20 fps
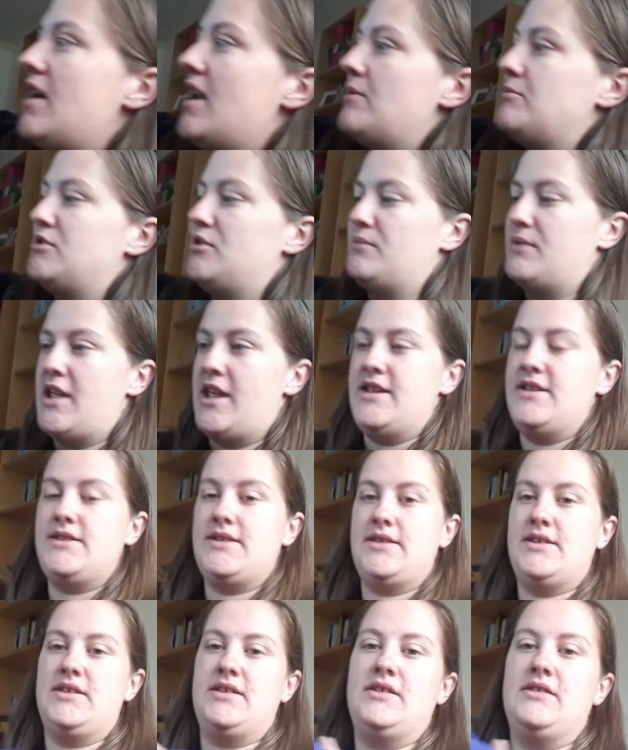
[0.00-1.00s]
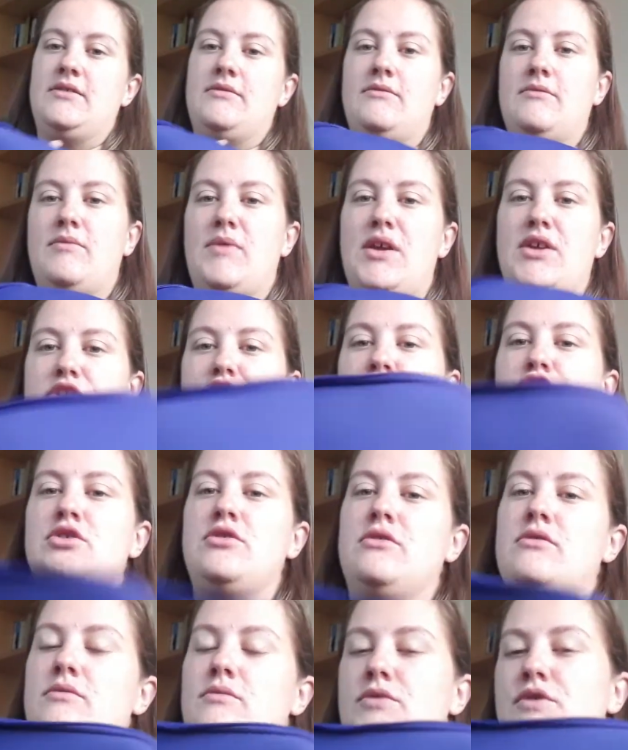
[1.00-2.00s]
laptop case, which
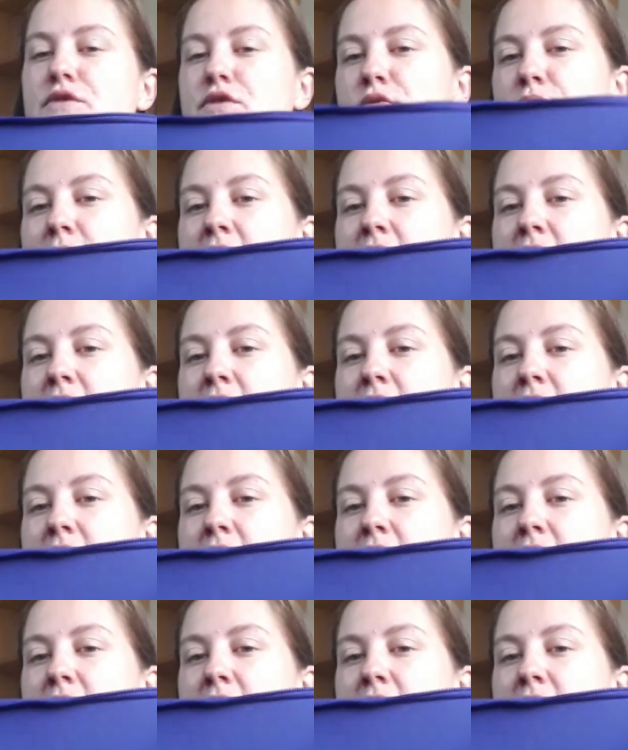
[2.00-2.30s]
was from